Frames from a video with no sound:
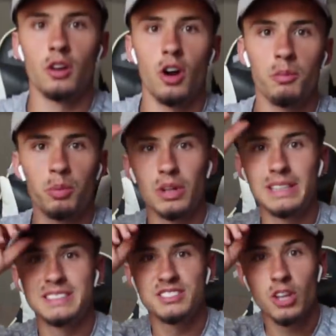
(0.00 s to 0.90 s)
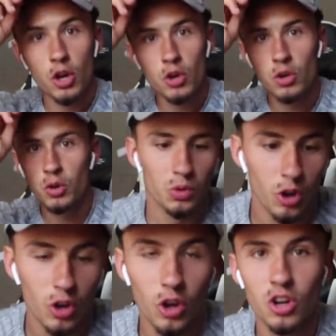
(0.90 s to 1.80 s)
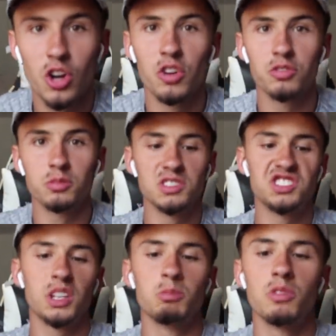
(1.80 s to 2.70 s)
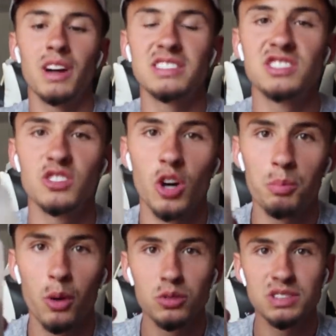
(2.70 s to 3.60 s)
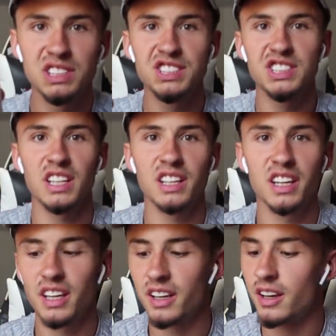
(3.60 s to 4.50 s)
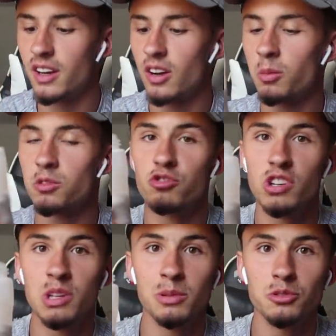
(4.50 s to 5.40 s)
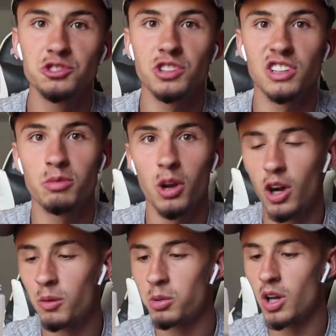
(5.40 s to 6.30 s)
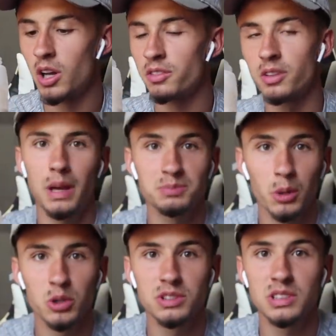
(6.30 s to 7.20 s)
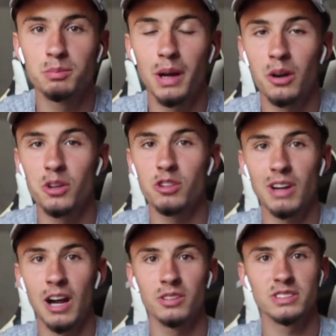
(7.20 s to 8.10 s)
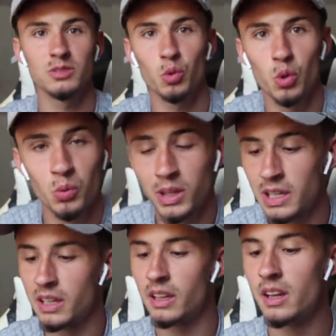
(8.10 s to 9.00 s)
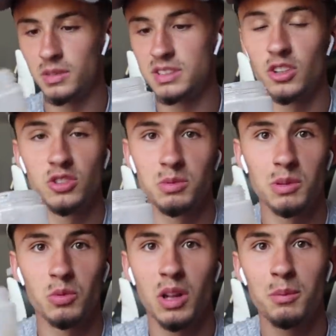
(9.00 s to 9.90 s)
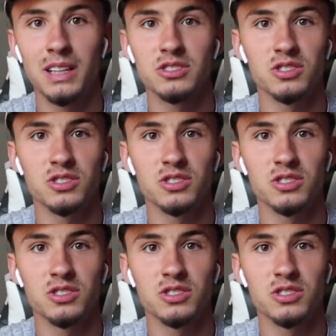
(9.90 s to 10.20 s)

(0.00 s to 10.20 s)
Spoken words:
Alright boys, so we're not long home from the gym. We've actually got a protein shake here on the Rebuild Strength by Herbalife. Best protein powder around, it's award winning. It's known to be one of the best